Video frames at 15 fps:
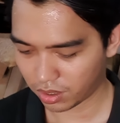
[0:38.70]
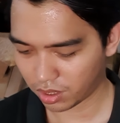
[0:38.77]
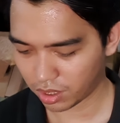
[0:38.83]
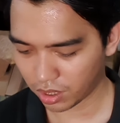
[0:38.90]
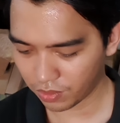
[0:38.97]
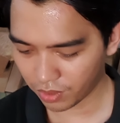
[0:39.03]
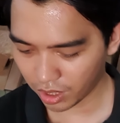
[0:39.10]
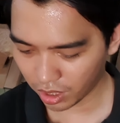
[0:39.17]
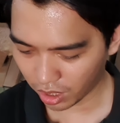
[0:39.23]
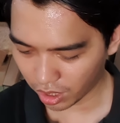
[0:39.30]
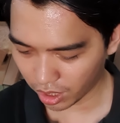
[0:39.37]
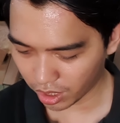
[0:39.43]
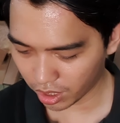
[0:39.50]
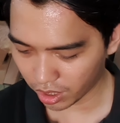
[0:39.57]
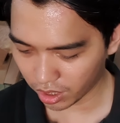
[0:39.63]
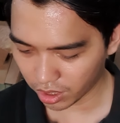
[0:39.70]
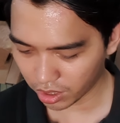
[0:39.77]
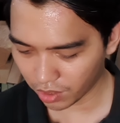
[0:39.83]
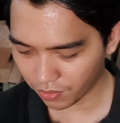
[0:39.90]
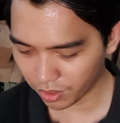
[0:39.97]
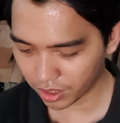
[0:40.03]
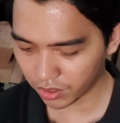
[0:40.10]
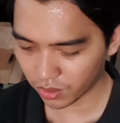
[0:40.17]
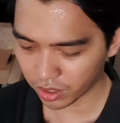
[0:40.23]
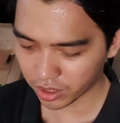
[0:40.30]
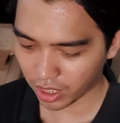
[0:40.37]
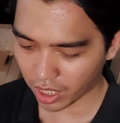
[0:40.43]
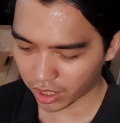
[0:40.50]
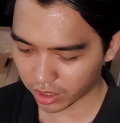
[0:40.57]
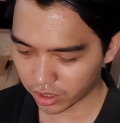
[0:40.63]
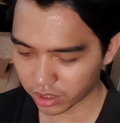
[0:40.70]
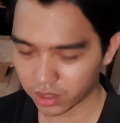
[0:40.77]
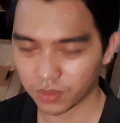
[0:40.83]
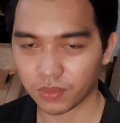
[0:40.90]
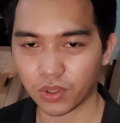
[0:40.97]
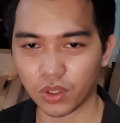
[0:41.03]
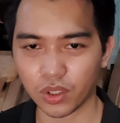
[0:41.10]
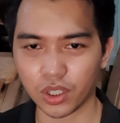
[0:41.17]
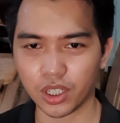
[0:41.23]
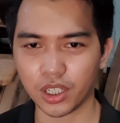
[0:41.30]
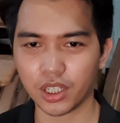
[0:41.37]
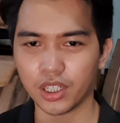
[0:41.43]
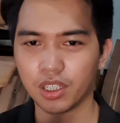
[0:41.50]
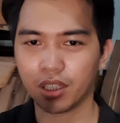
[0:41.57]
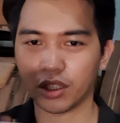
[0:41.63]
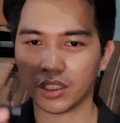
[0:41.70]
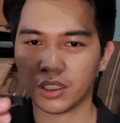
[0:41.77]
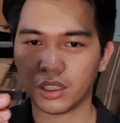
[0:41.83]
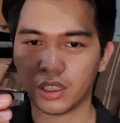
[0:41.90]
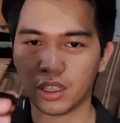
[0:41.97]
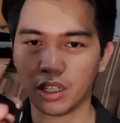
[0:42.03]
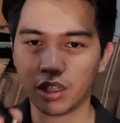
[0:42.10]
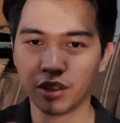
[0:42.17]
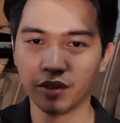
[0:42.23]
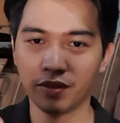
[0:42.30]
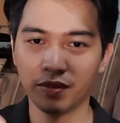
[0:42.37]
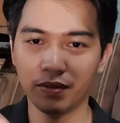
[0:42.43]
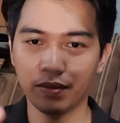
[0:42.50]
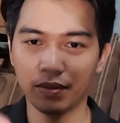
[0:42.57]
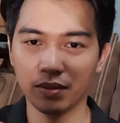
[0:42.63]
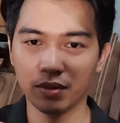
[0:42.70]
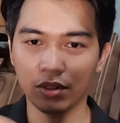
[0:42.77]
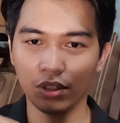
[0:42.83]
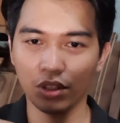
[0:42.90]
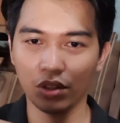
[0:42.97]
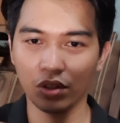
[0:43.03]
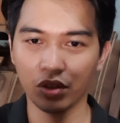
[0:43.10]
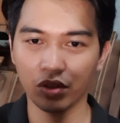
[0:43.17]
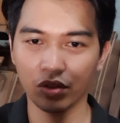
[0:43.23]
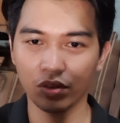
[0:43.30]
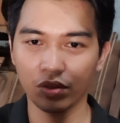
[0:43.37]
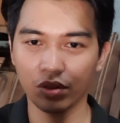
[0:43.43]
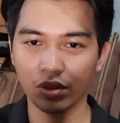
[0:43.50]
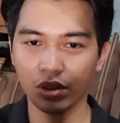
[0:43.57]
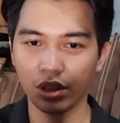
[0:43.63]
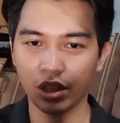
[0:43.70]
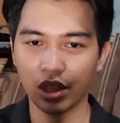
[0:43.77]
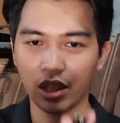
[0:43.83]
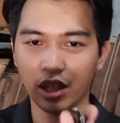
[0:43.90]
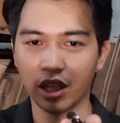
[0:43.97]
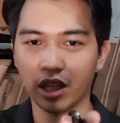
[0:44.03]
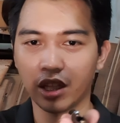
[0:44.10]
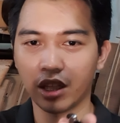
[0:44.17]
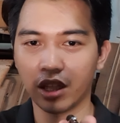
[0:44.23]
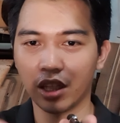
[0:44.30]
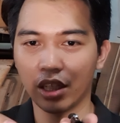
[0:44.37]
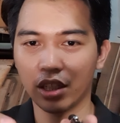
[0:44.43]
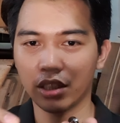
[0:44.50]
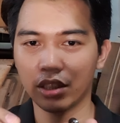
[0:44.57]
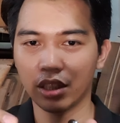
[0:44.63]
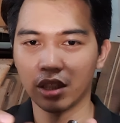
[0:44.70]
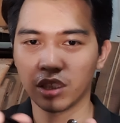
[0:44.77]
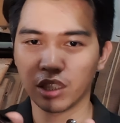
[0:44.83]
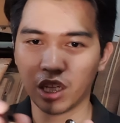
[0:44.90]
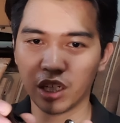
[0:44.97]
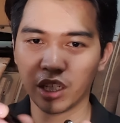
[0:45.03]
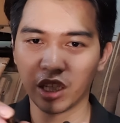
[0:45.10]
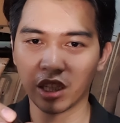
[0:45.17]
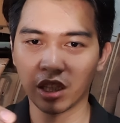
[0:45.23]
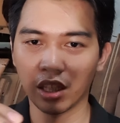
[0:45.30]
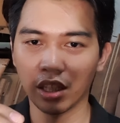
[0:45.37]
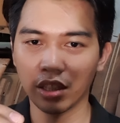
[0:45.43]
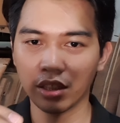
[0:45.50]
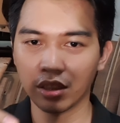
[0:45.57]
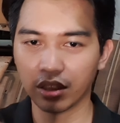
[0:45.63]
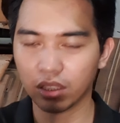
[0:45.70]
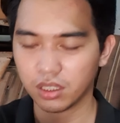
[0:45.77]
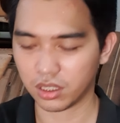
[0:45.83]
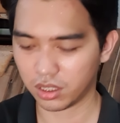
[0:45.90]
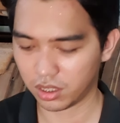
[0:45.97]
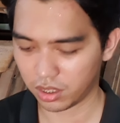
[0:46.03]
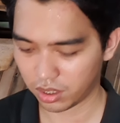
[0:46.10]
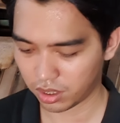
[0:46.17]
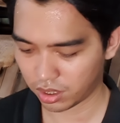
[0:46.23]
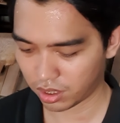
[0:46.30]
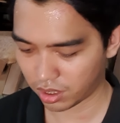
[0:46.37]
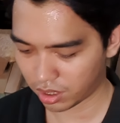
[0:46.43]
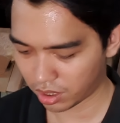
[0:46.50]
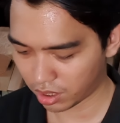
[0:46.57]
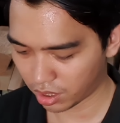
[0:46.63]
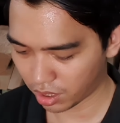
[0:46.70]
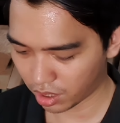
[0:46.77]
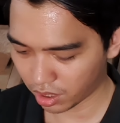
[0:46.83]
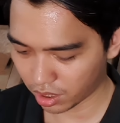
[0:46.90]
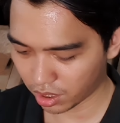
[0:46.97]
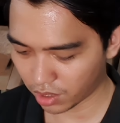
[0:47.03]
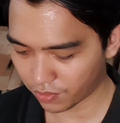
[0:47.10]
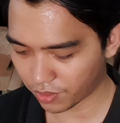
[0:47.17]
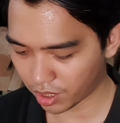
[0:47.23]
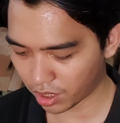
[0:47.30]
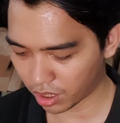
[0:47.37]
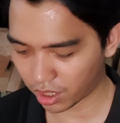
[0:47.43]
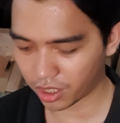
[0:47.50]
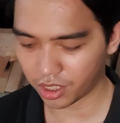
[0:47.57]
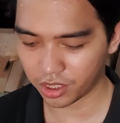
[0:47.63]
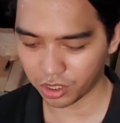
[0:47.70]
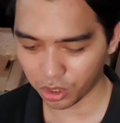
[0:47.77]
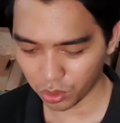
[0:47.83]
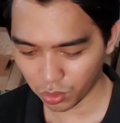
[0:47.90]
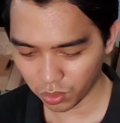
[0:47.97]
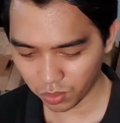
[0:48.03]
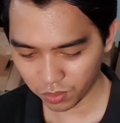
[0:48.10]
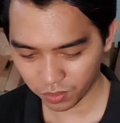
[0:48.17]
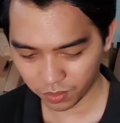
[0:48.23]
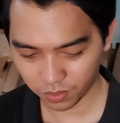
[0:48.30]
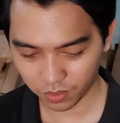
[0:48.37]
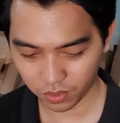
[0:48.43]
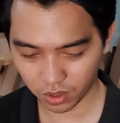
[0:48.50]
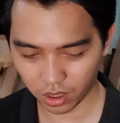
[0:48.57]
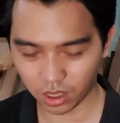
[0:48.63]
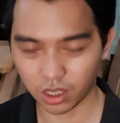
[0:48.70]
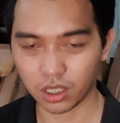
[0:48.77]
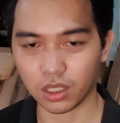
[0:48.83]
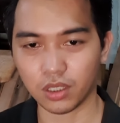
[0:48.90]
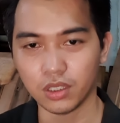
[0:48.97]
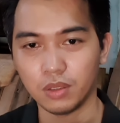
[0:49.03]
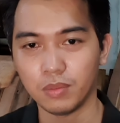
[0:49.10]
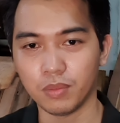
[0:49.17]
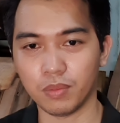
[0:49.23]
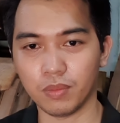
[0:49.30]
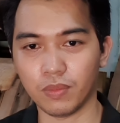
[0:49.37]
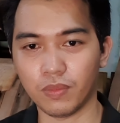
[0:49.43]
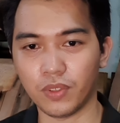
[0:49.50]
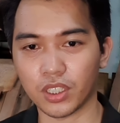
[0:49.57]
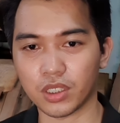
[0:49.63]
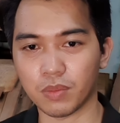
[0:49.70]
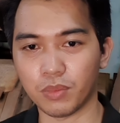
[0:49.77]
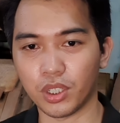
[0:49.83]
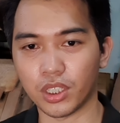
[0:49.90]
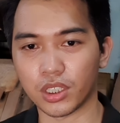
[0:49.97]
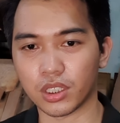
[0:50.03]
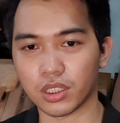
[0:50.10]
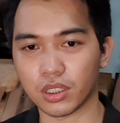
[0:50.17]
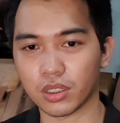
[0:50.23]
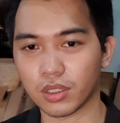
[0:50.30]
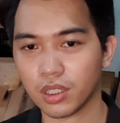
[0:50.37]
Even our individual saddles for our, you know, headless and non-headless, and even our new uh, fixed bridge.